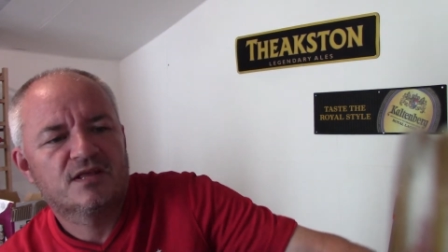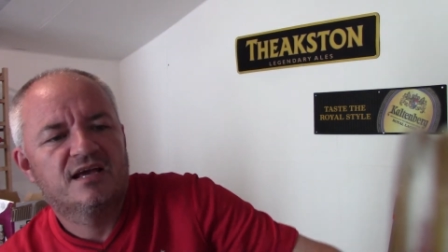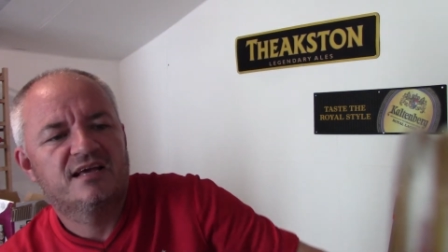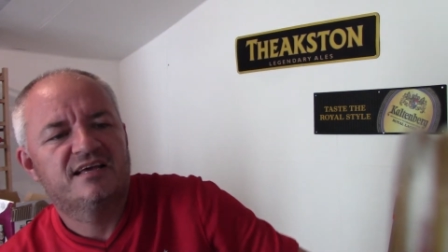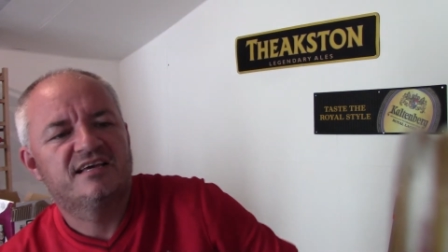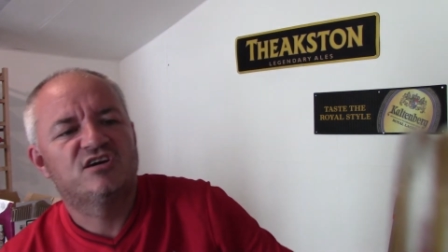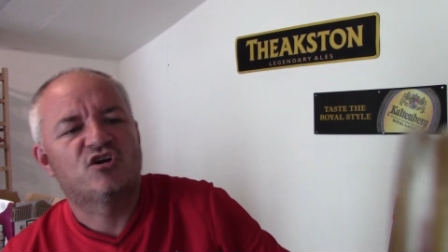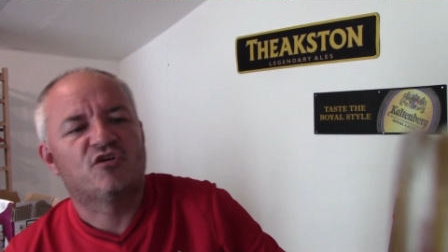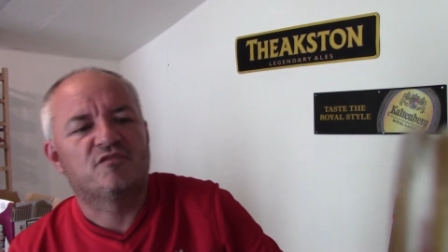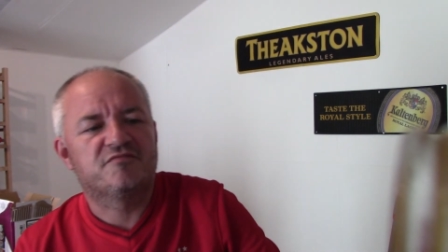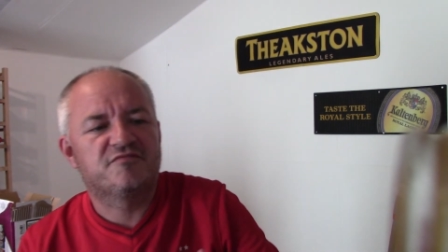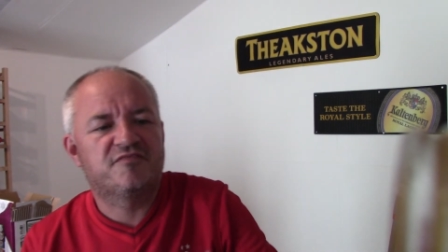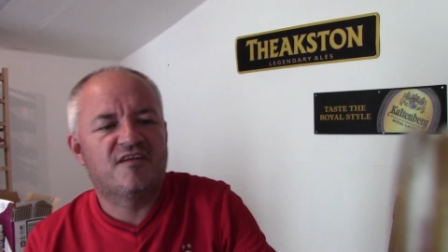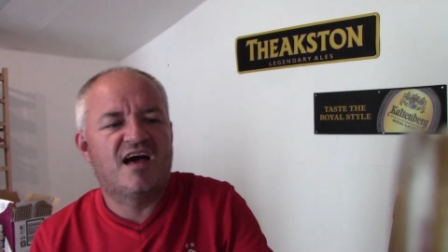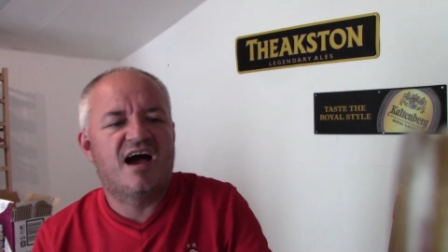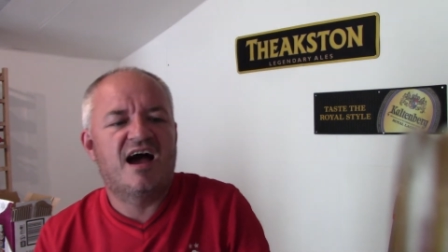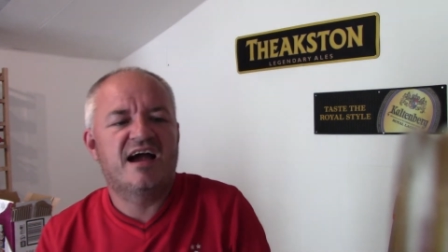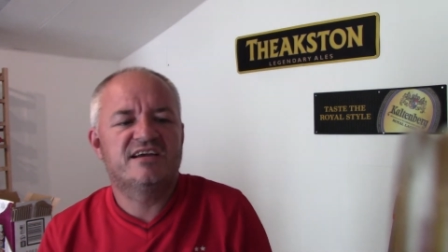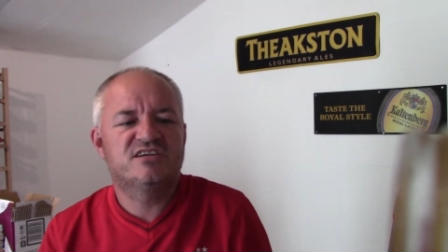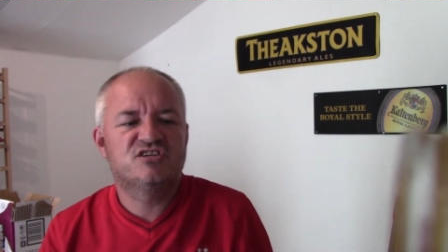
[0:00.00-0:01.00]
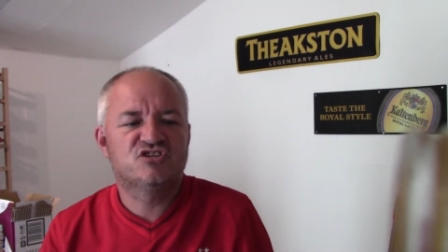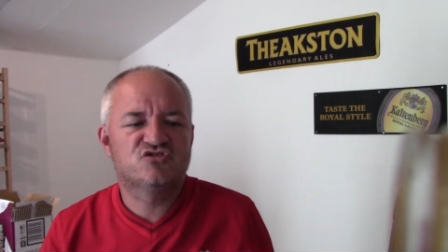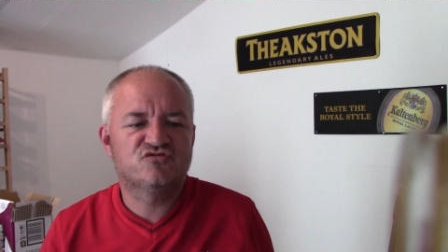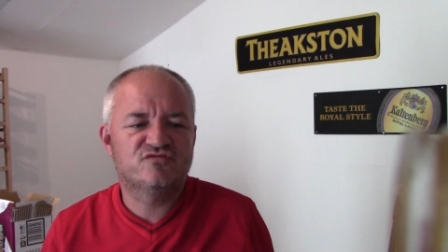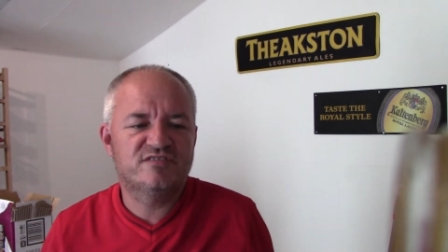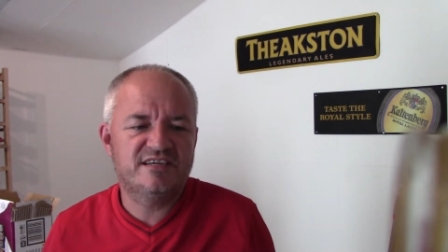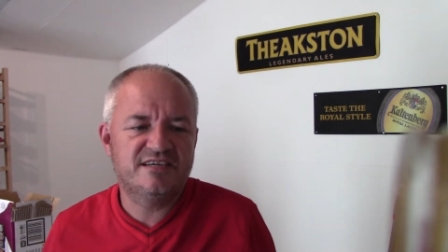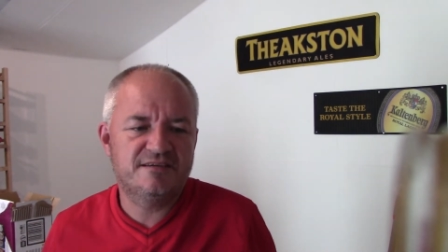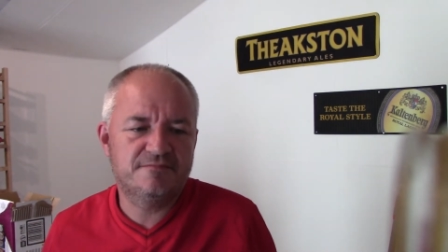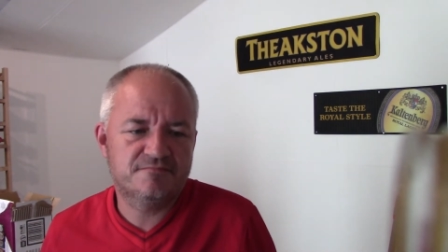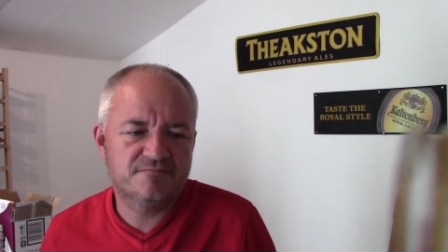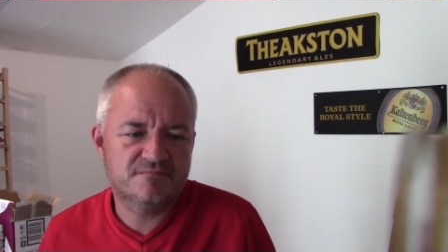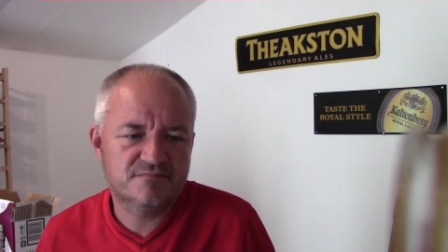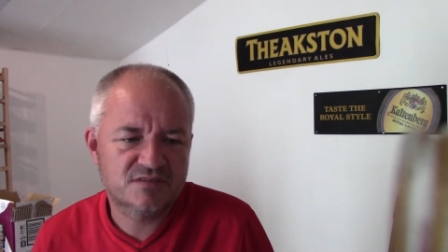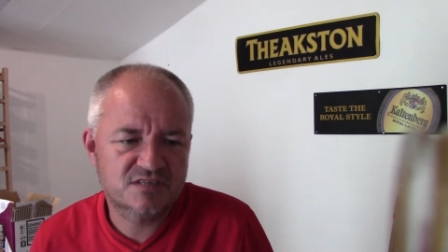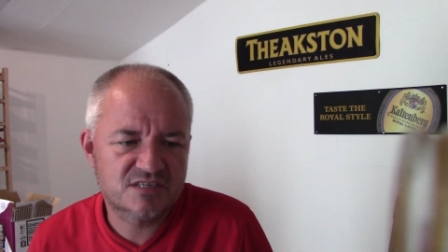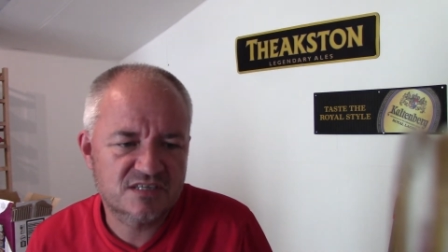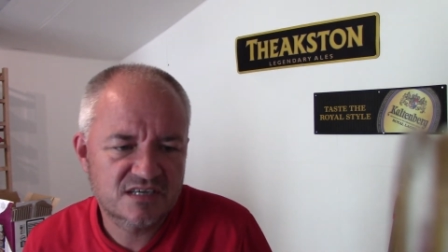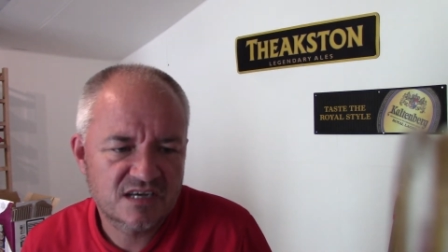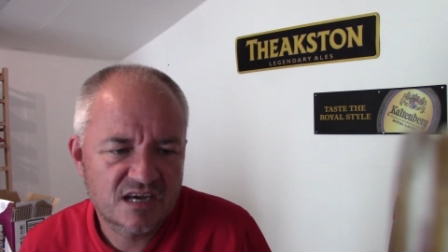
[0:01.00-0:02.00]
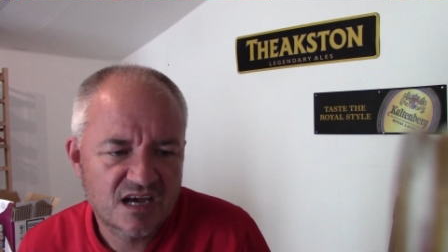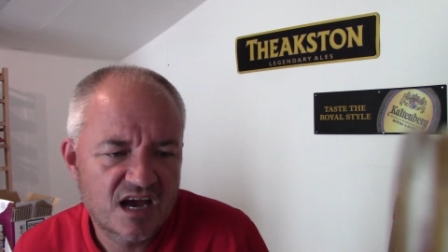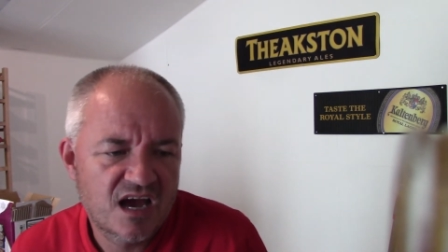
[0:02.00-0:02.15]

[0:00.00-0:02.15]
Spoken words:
And you've got Flying Dreams.